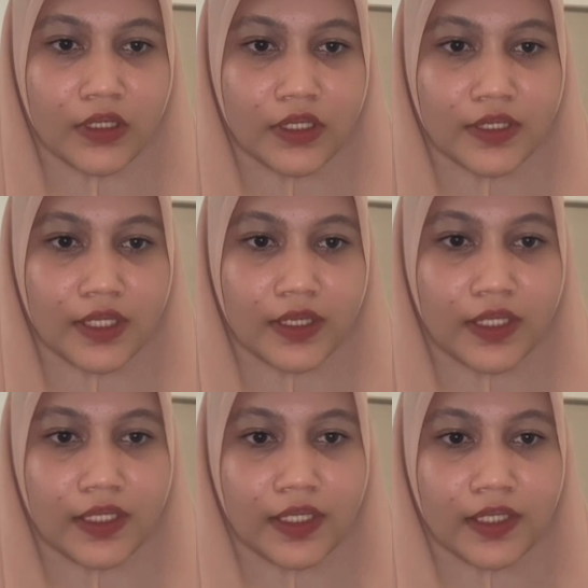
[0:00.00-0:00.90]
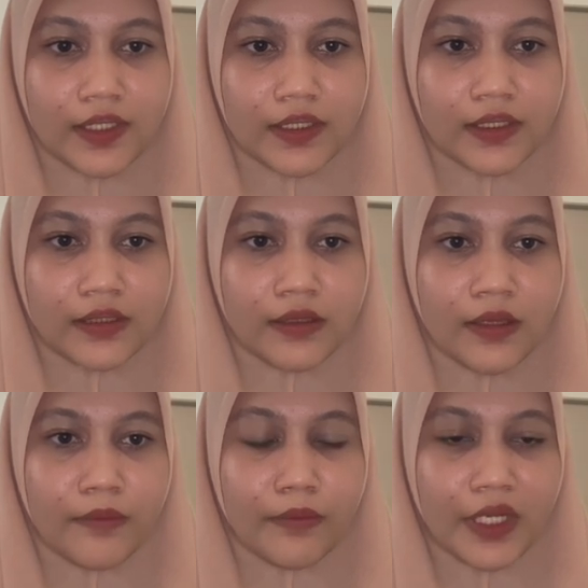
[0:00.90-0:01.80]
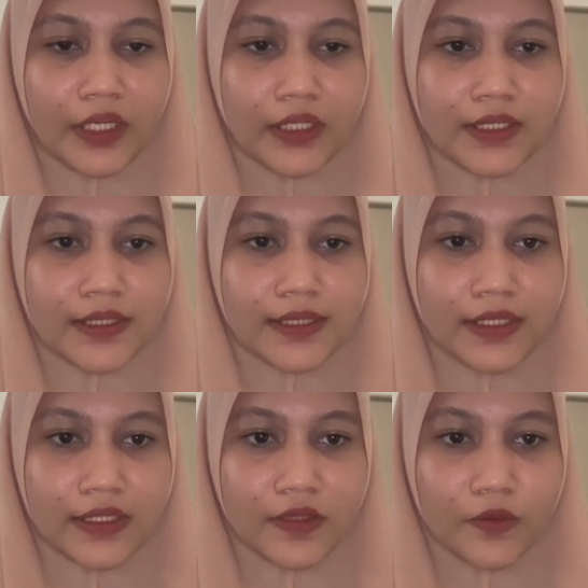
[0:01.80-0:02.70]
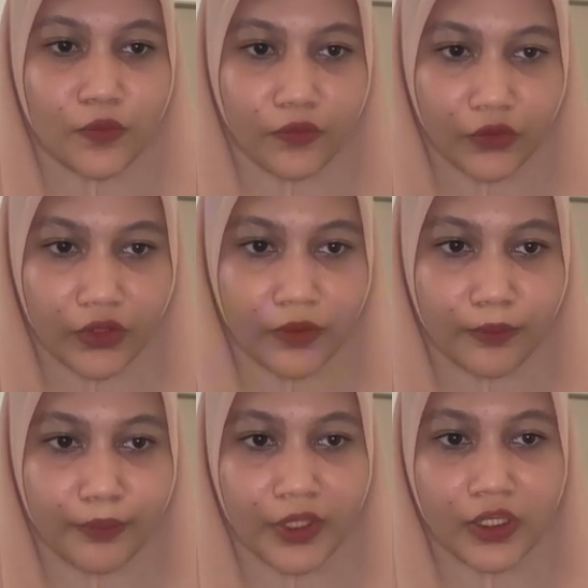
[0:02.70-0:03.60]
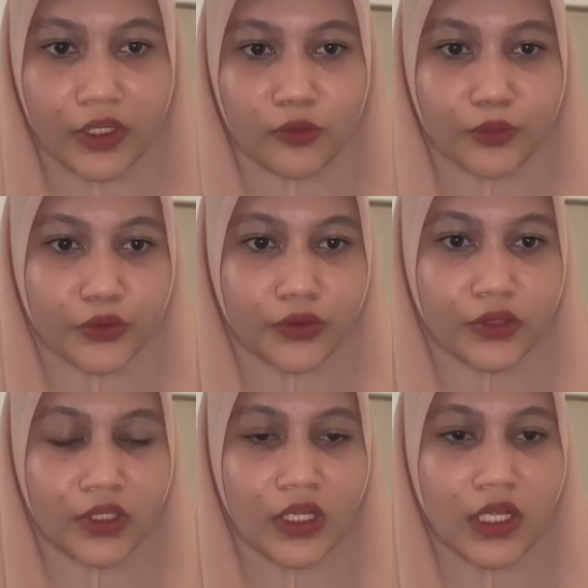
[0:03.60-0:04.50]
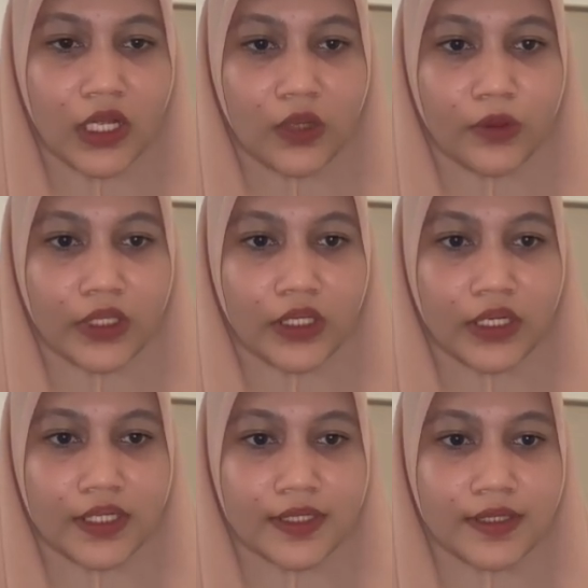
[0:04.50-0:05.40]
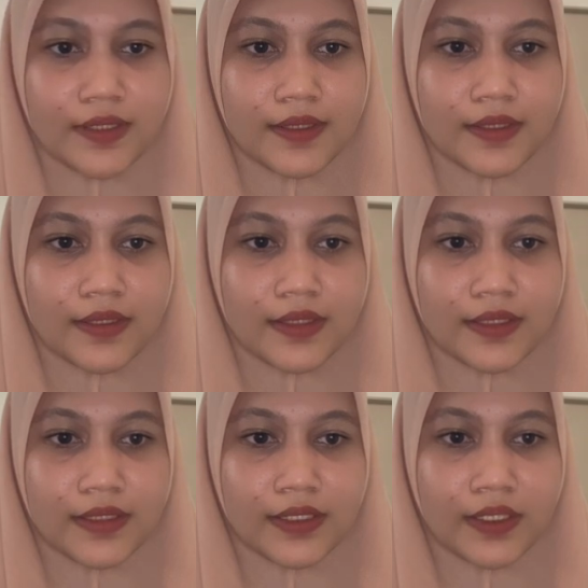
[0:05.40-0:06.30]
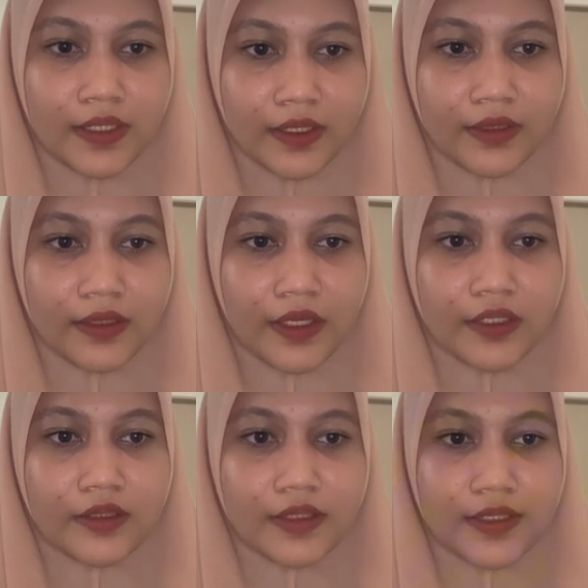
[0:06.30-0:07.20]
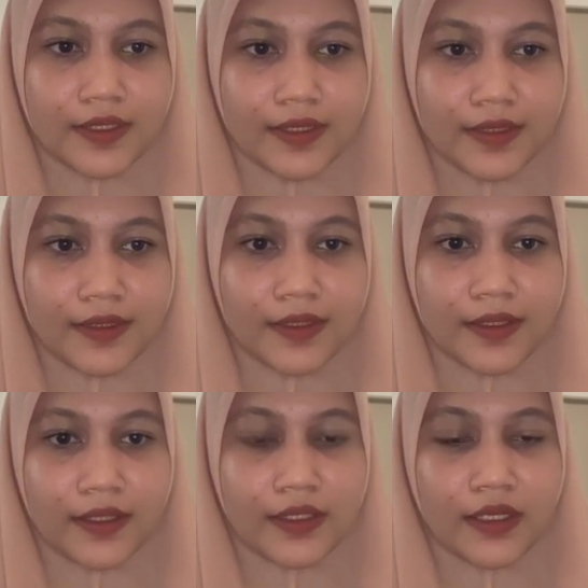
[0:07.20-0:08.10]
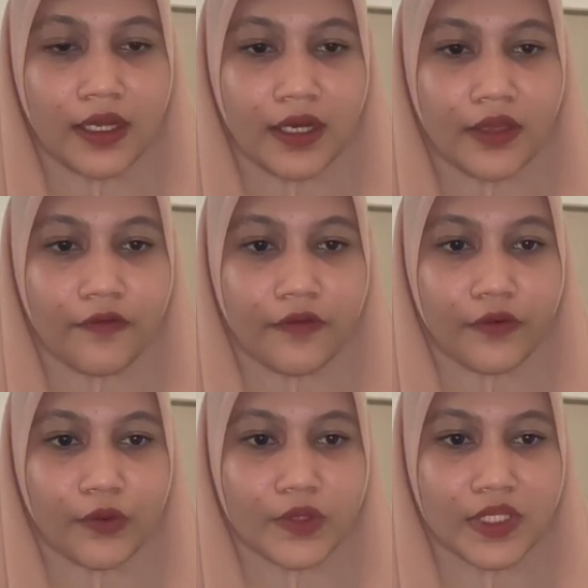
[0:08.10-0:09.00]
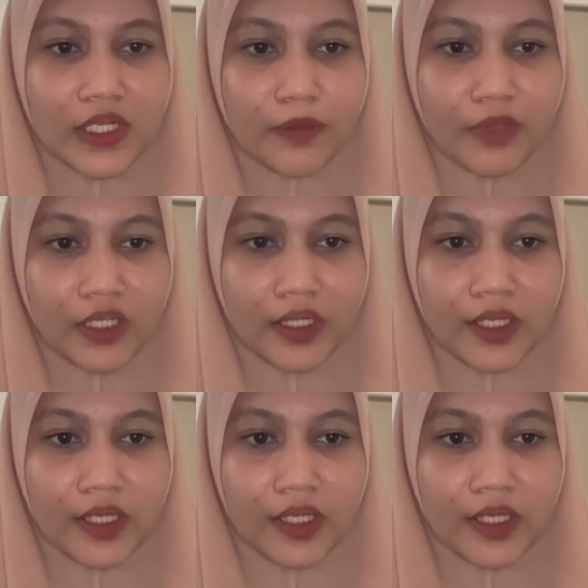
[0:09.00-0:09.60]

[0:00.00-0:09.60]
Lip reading: resulting in a minus 6 volt peak output. Our analysis here addresses the high frequency limit.